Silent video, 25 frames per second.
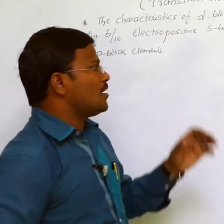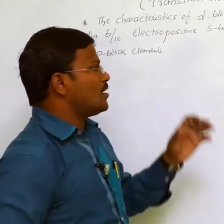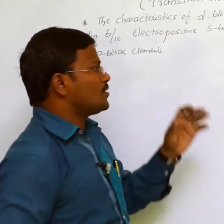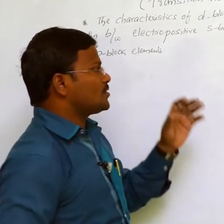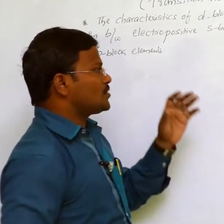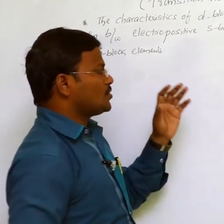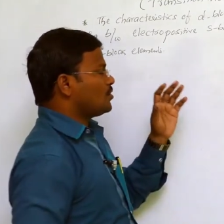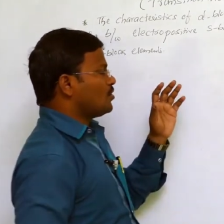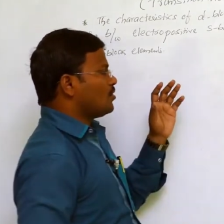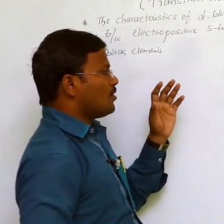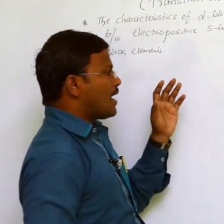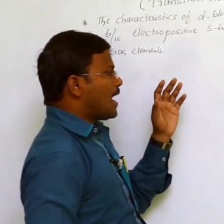
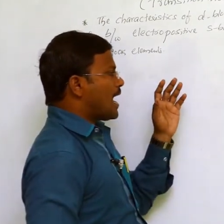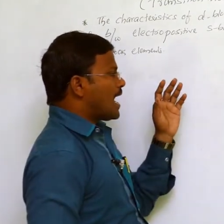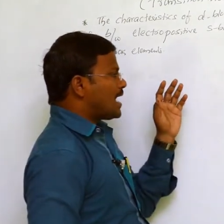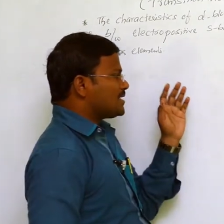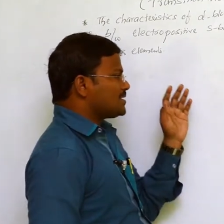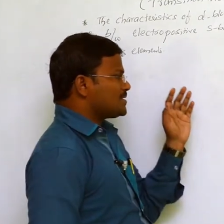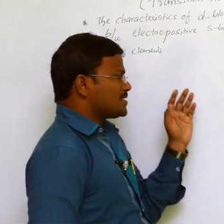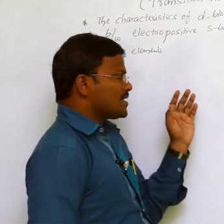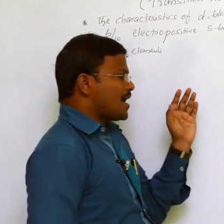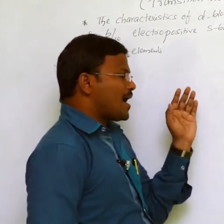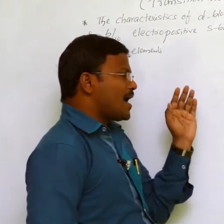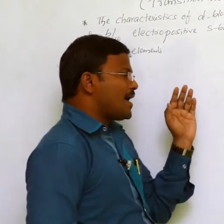So
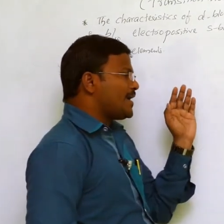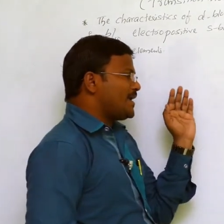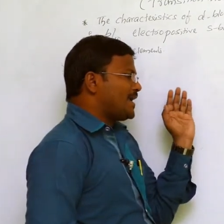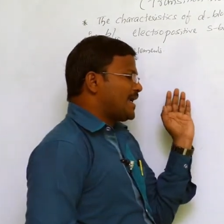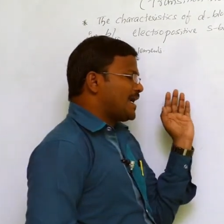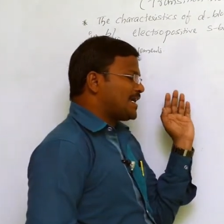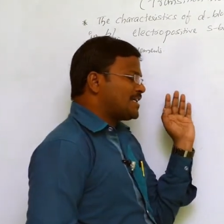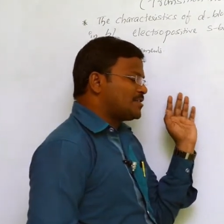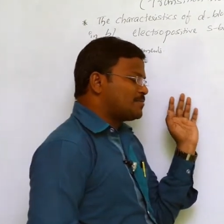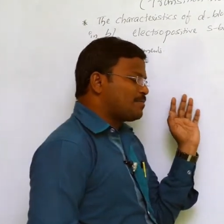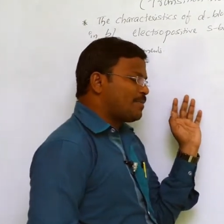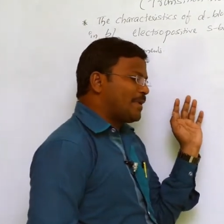as I
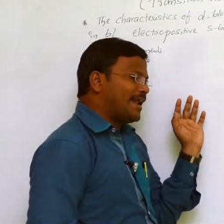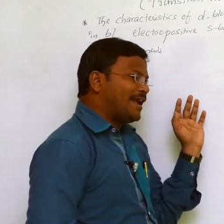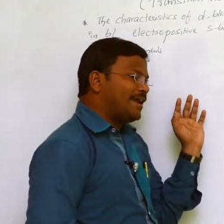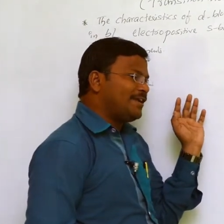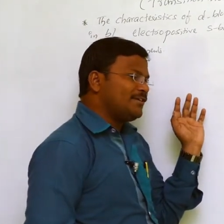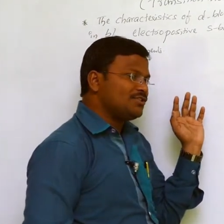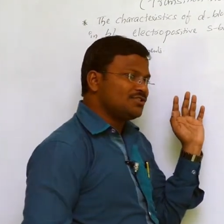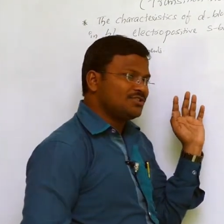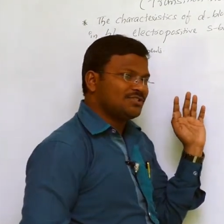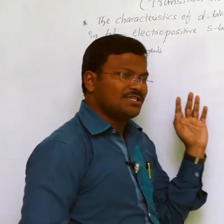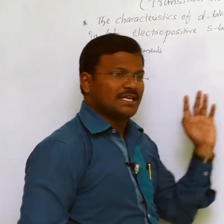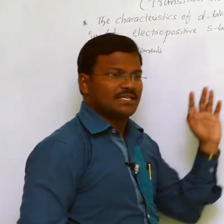
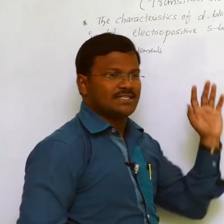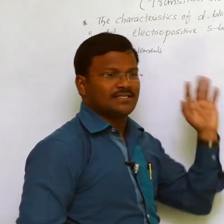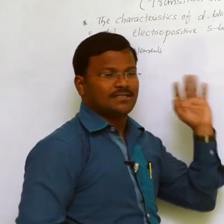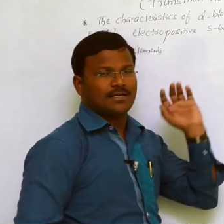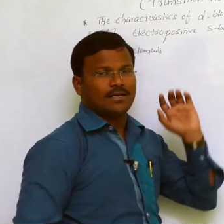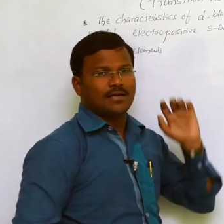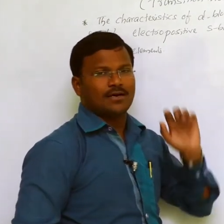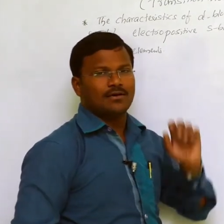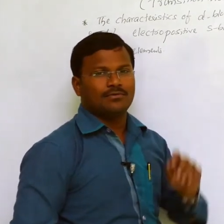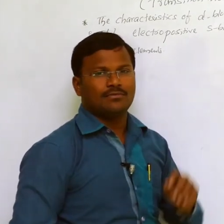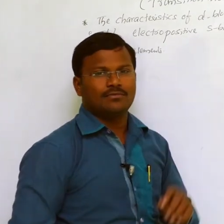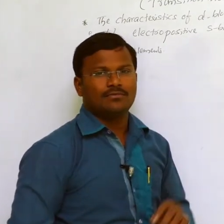explained just
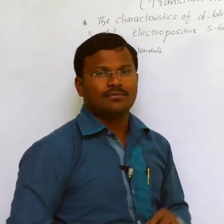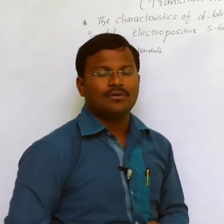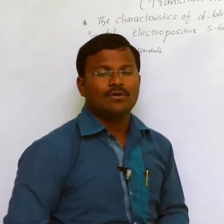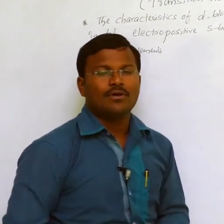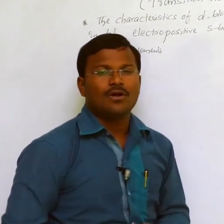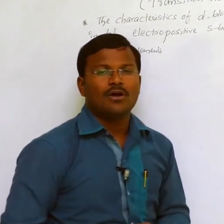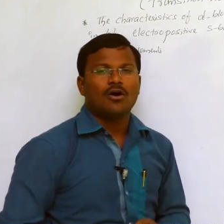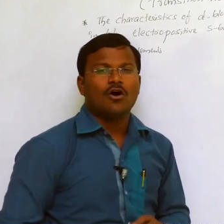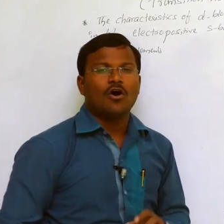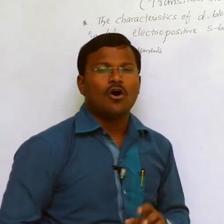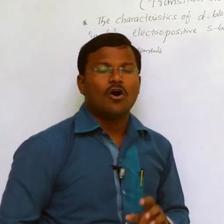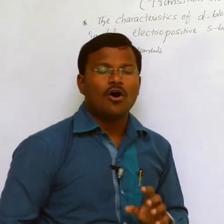now,
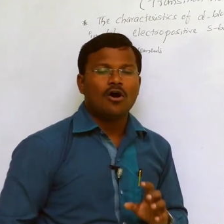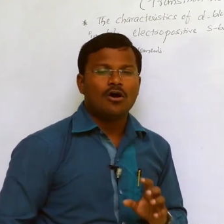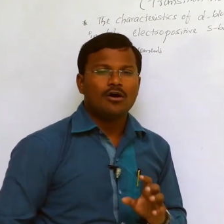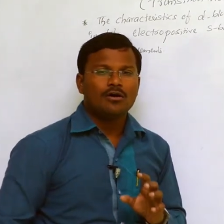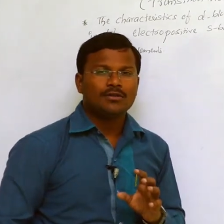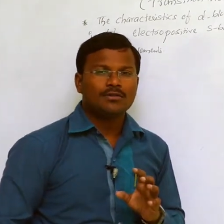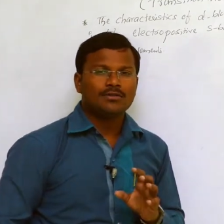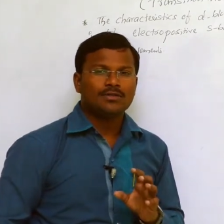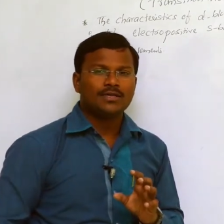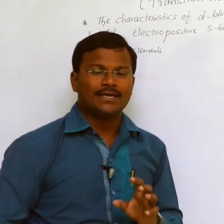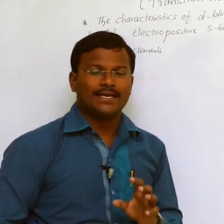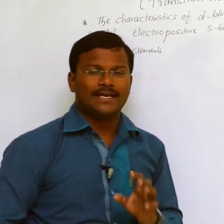
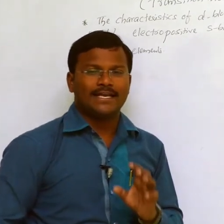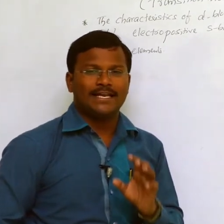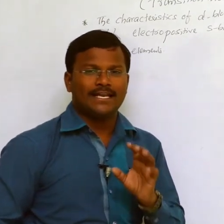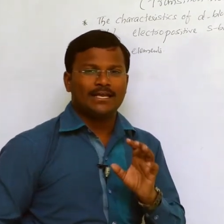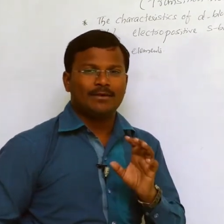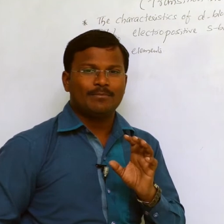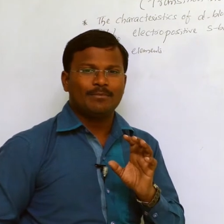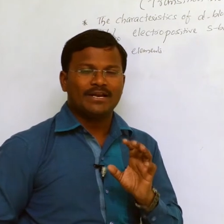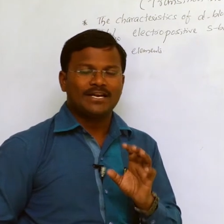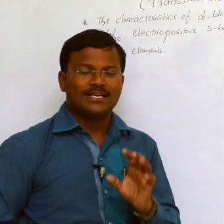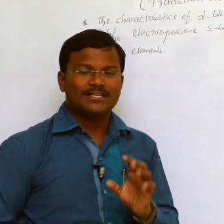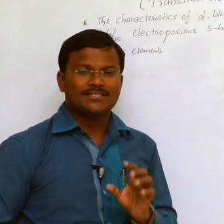all the
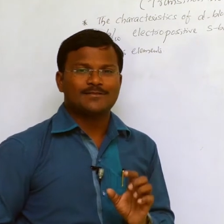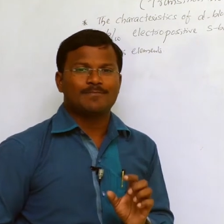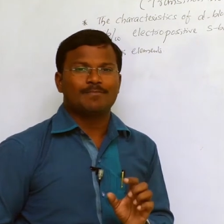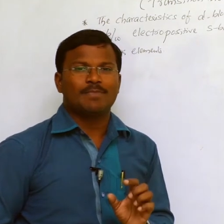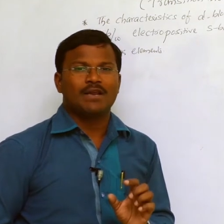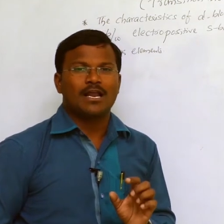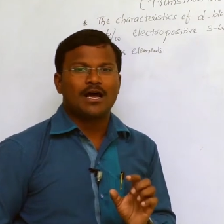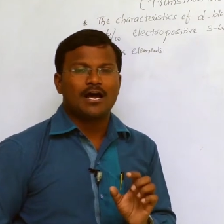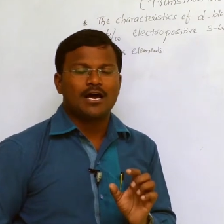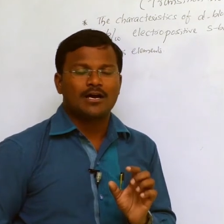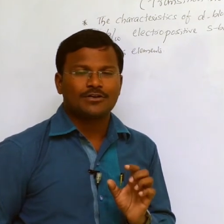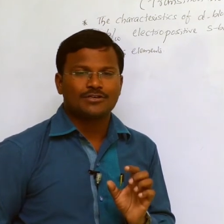elements
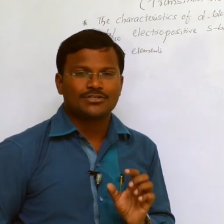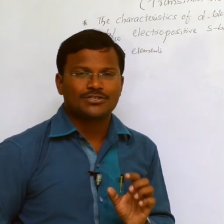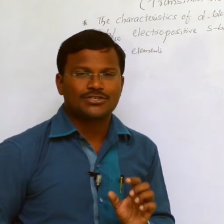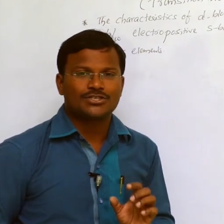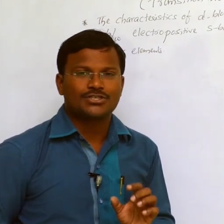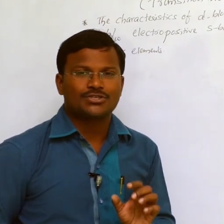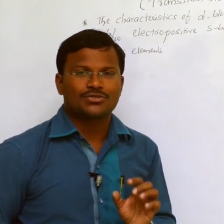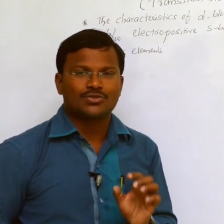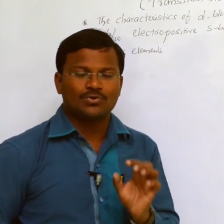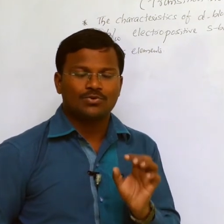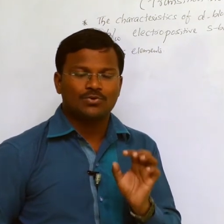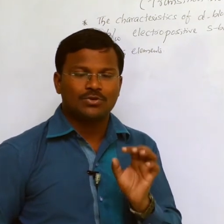belongs
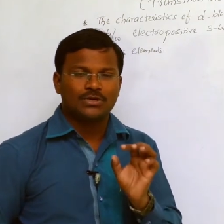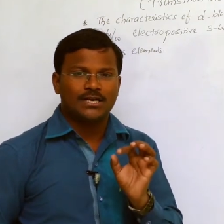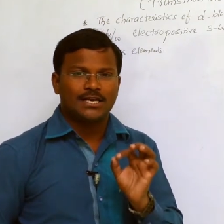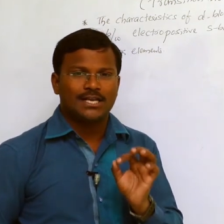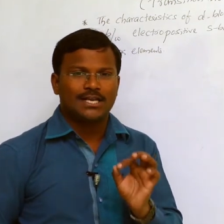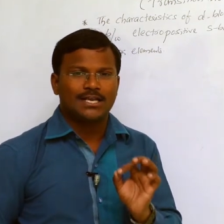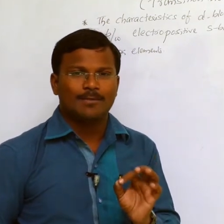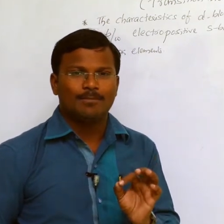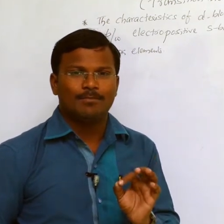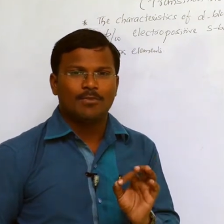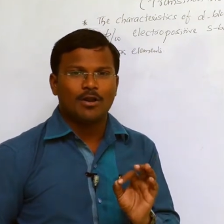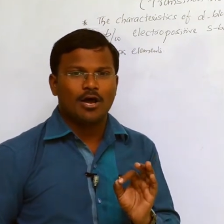to
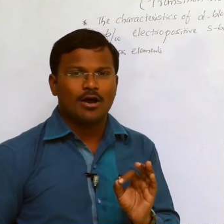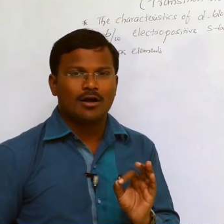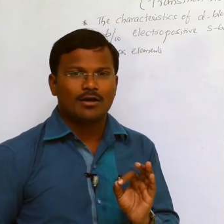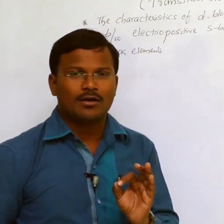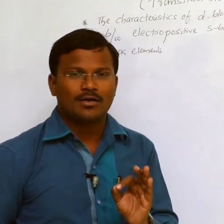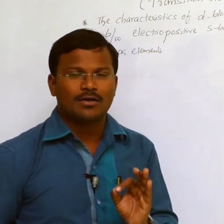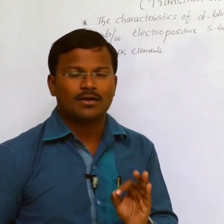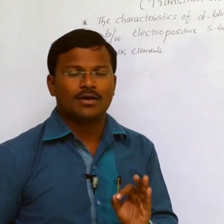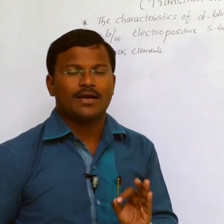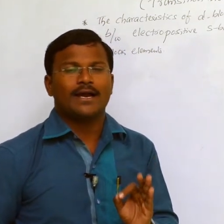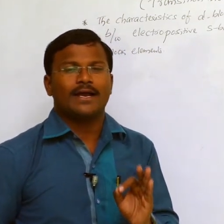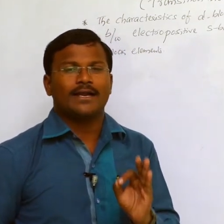D
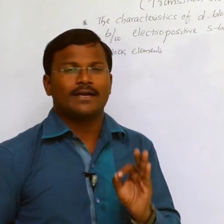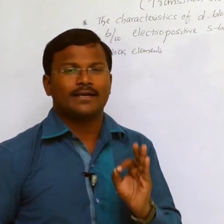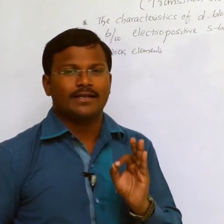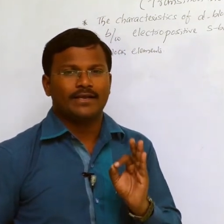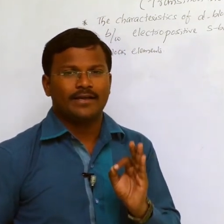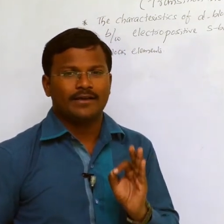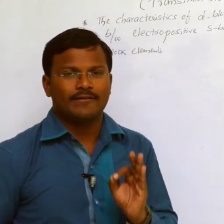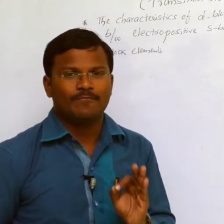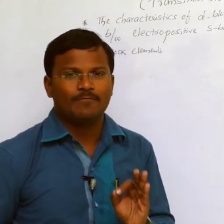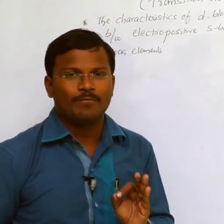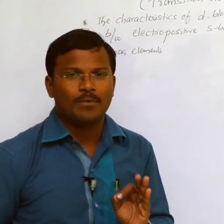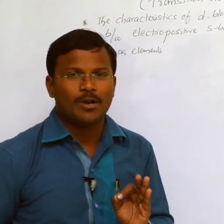block and
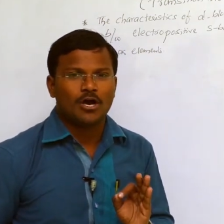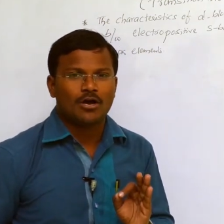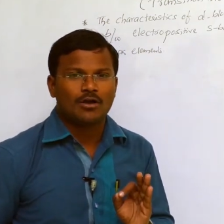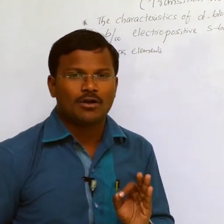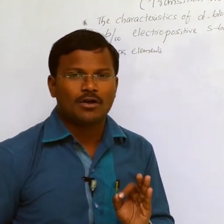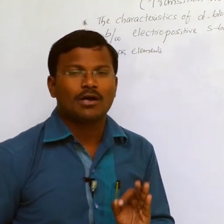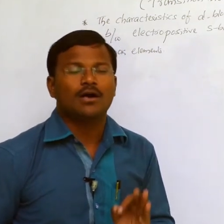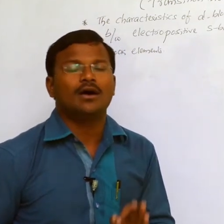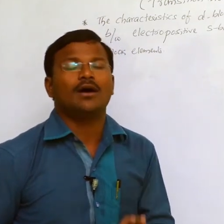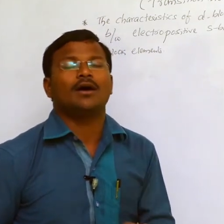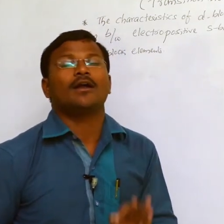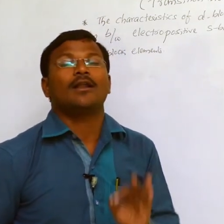F
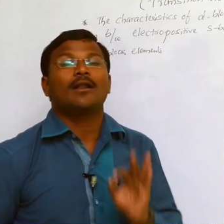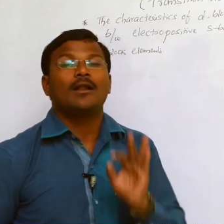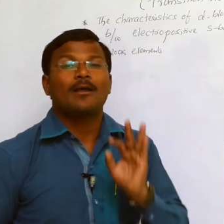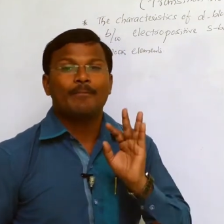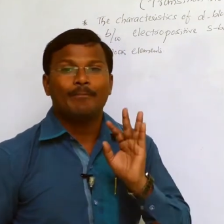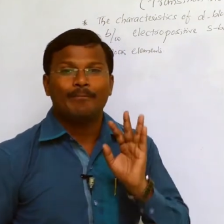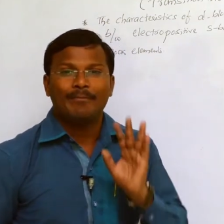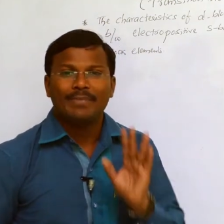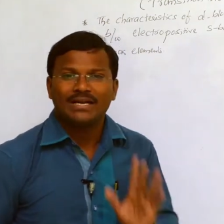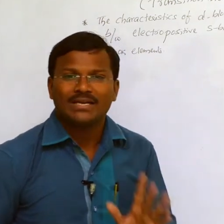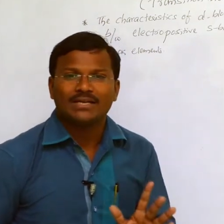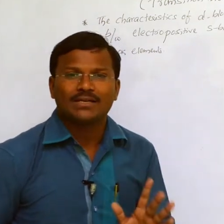block are
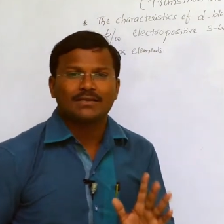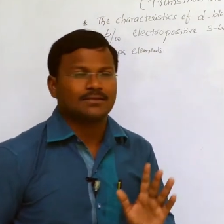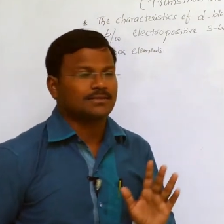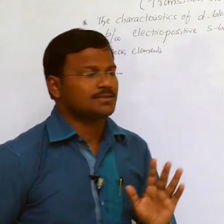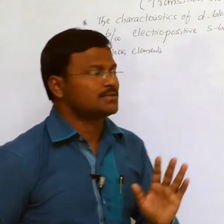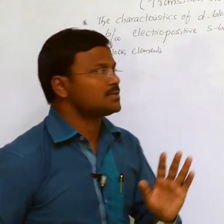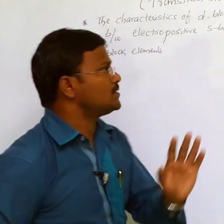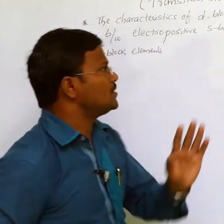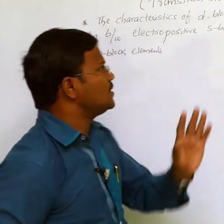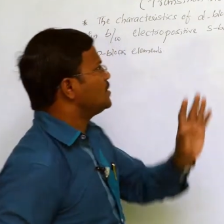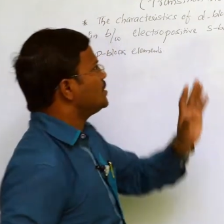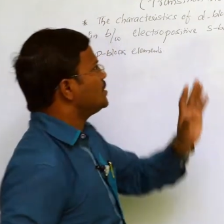metals.